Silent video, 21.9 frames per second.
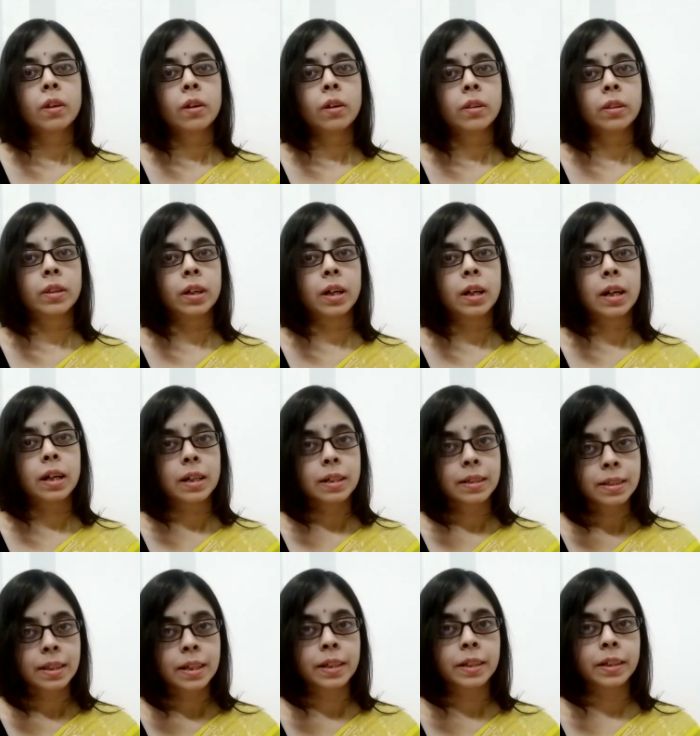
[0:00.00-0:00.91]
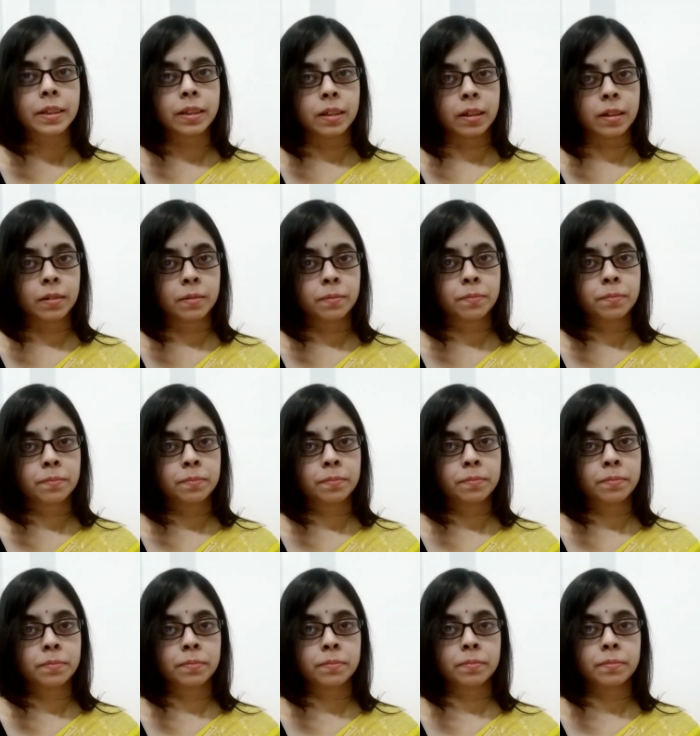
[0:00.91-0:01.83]
the Asarita,
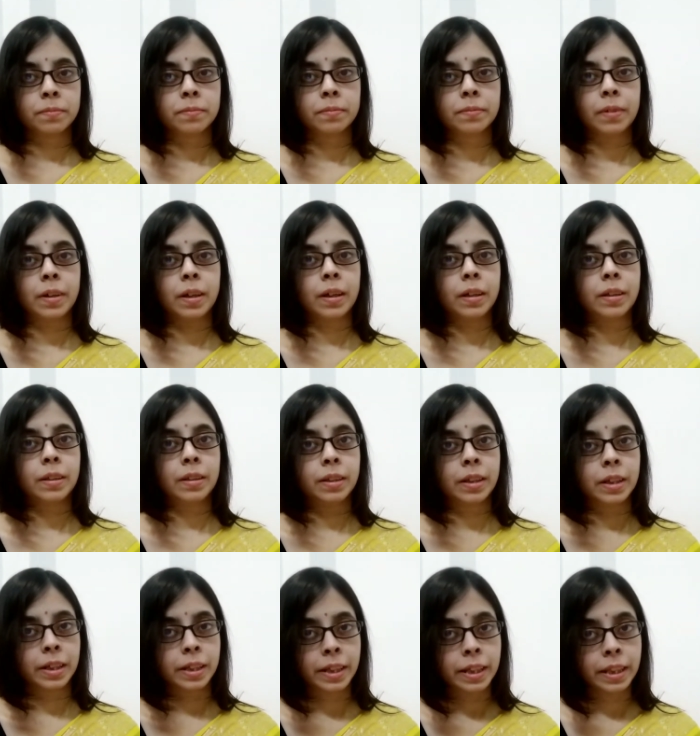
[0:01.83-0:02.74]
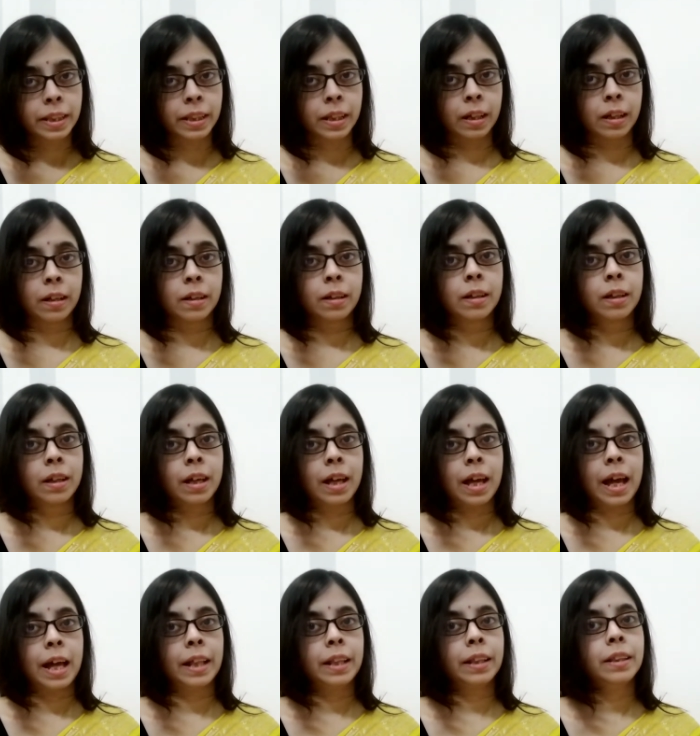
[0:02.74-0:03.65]
the Gita
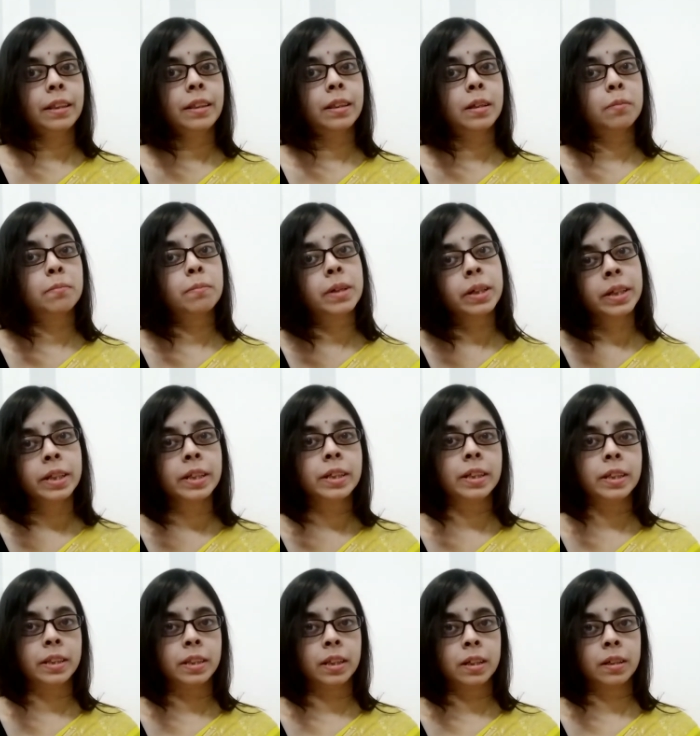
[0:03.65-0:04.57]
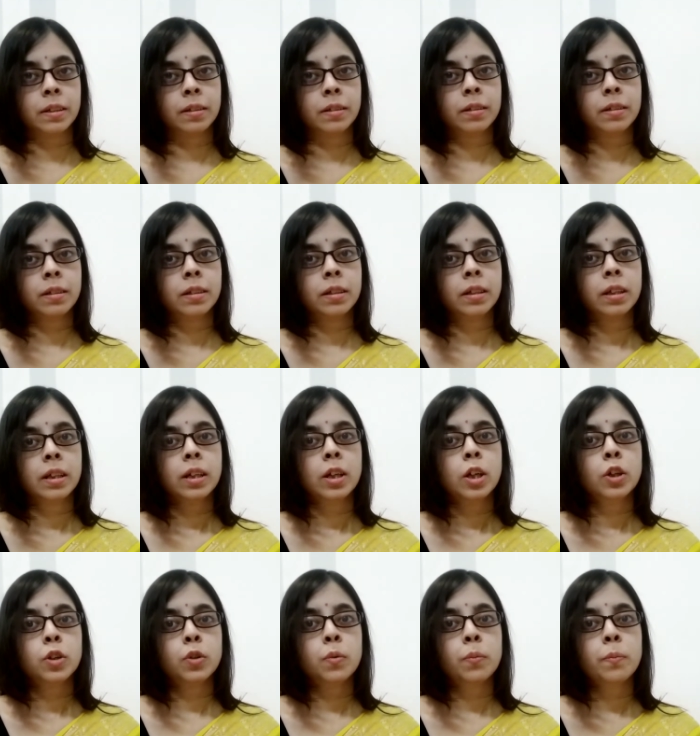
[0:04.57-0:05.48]
and the Mahigita,
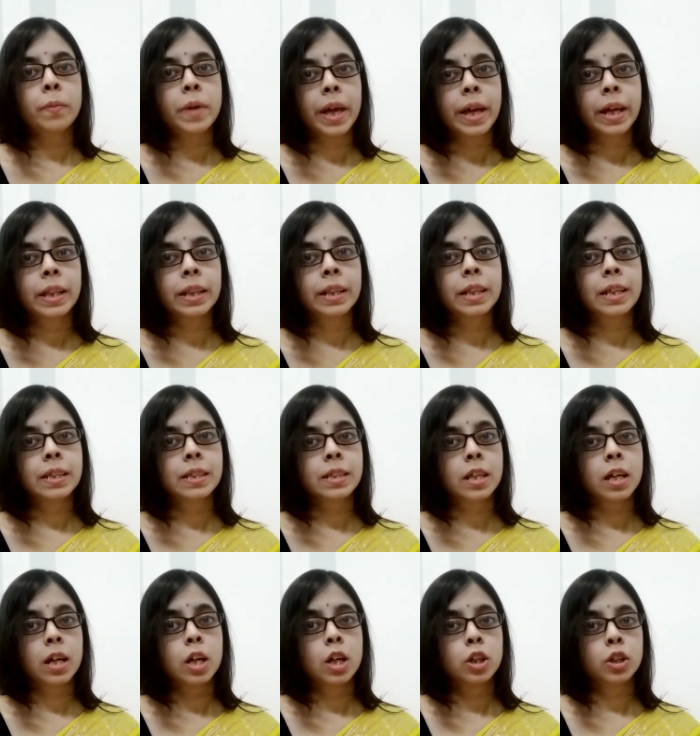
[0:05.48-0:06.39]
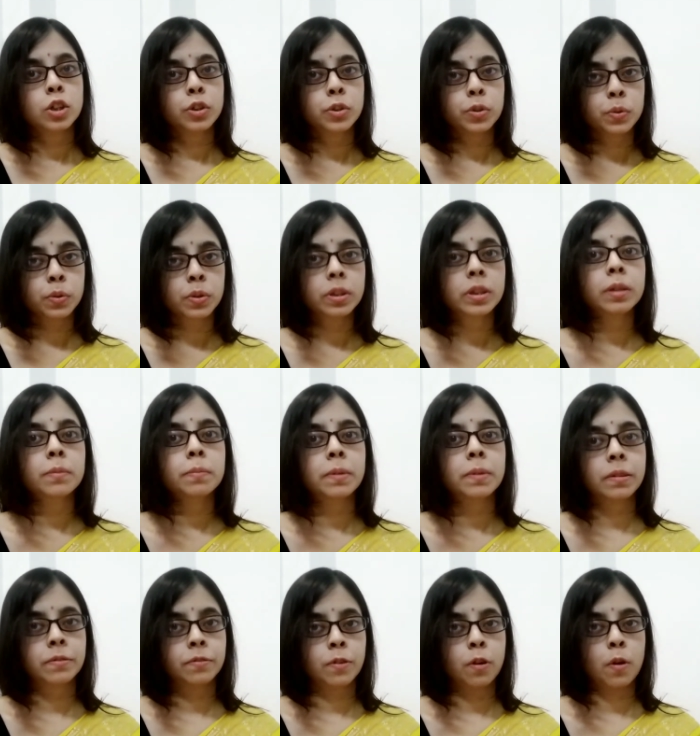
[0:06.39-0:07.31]
to make this Shuddha
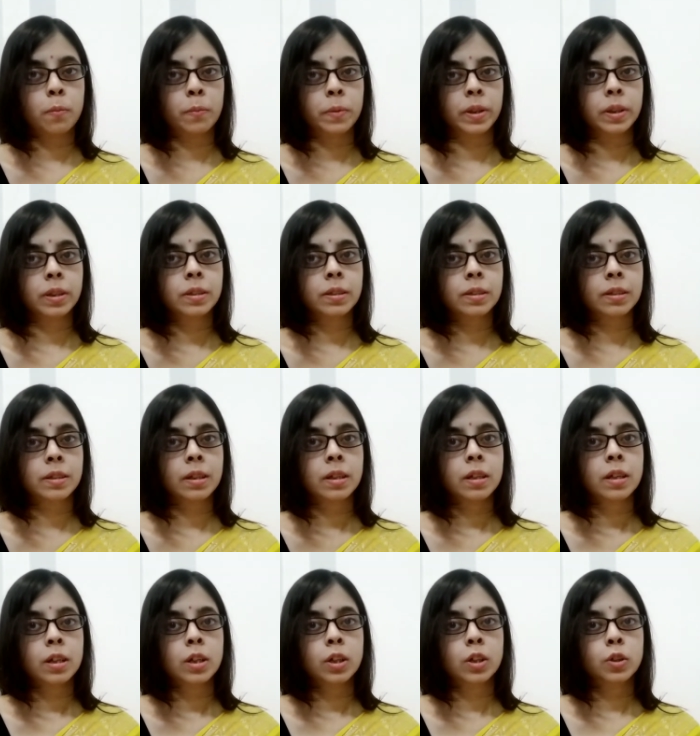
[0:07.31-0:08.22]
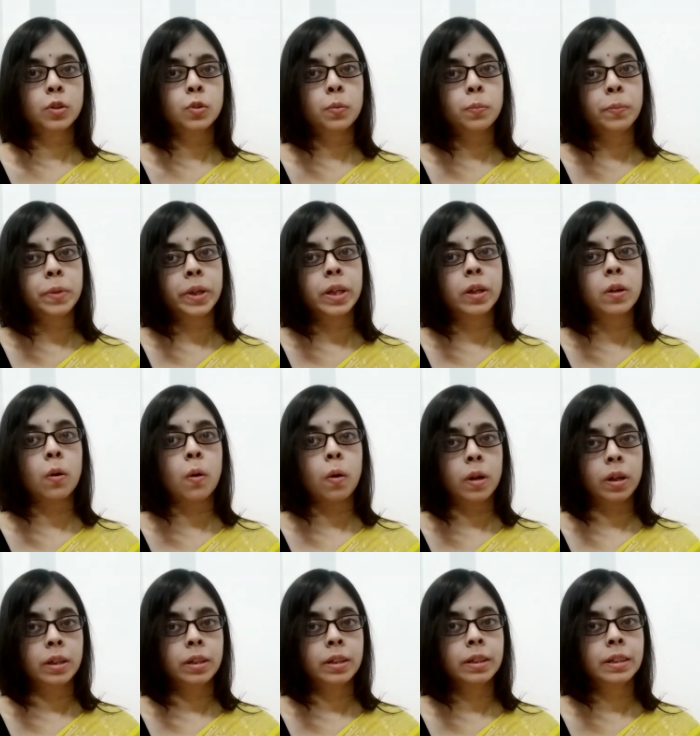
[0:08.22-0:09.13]
performance to be
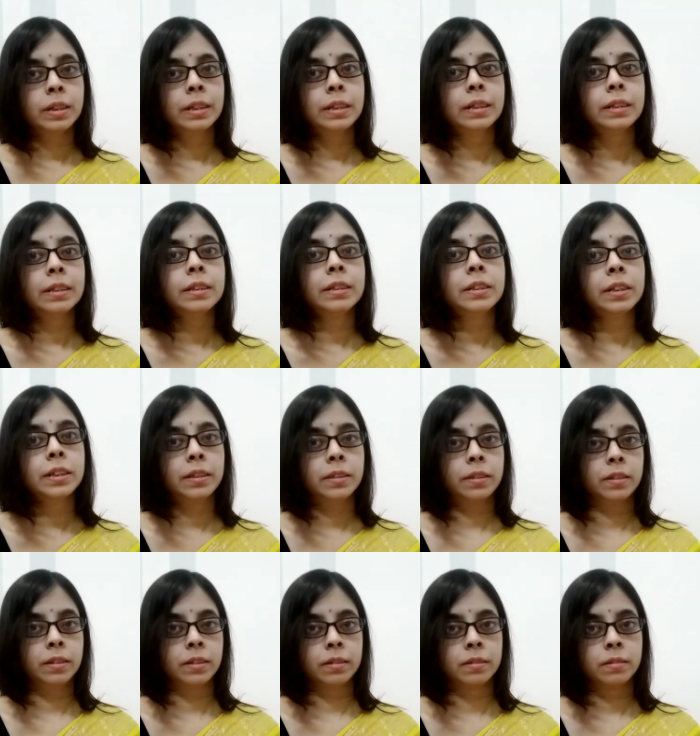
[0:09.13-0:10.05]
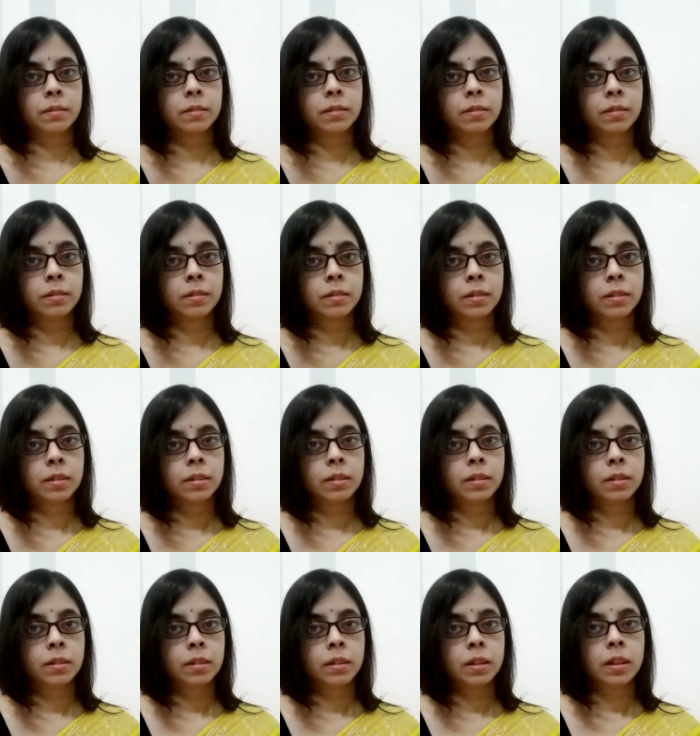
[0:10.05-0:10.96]
called Chitra,
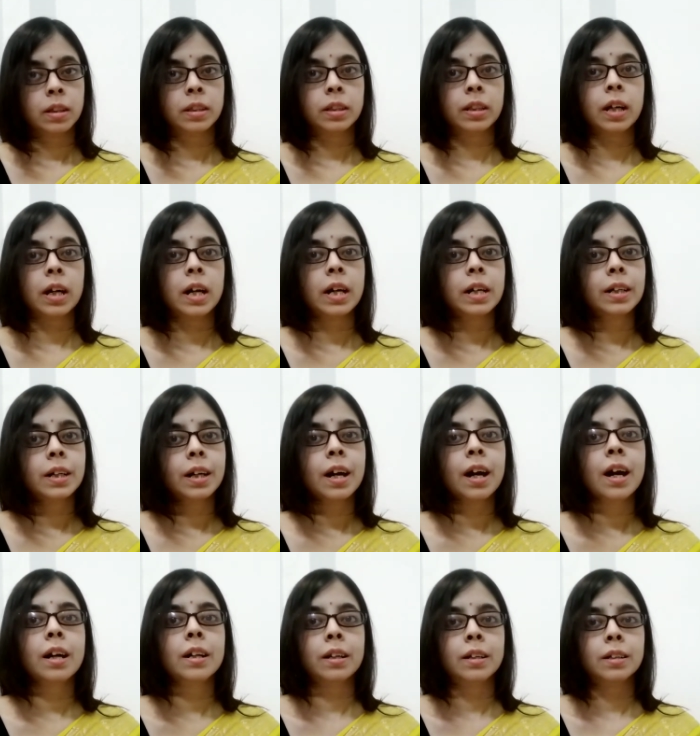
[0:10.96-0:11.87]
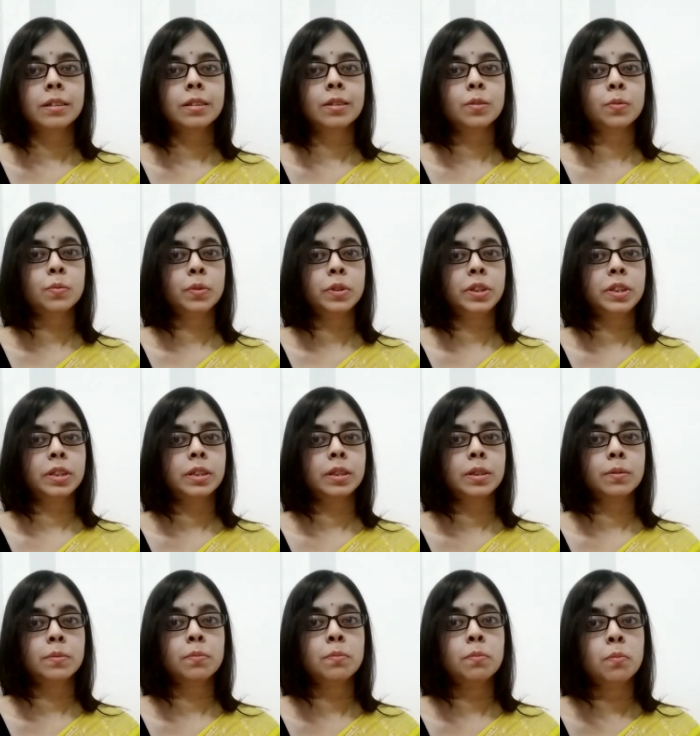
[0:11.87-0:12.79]
the Anagharas which is
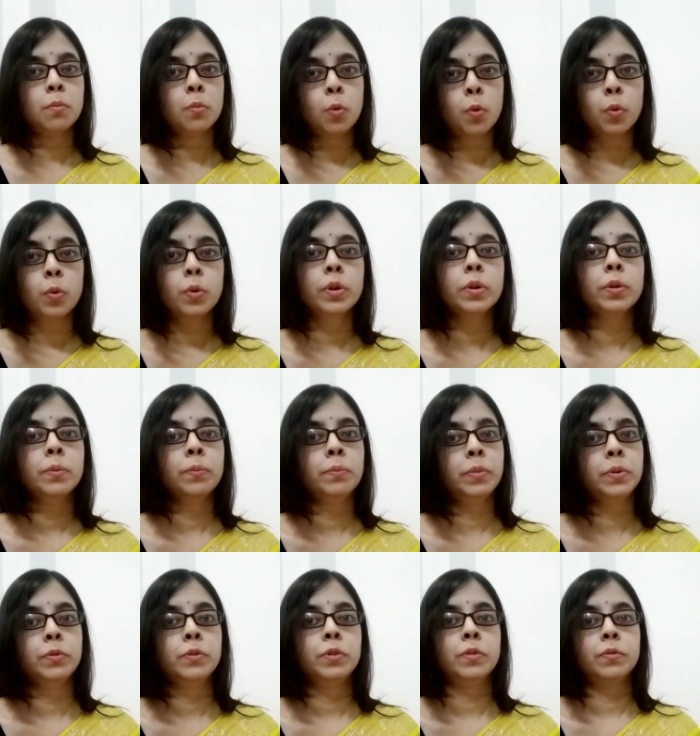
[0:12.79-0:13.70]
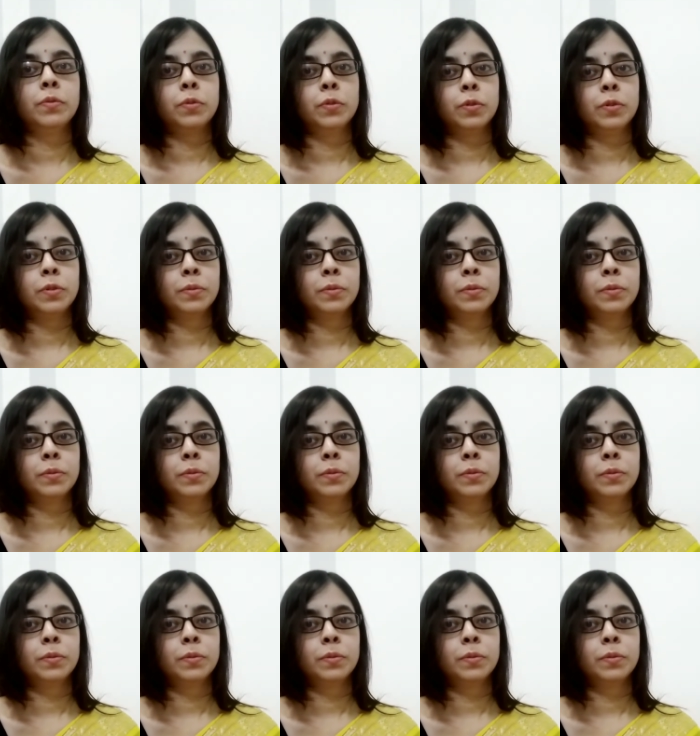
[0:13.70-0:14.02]
more beautiful.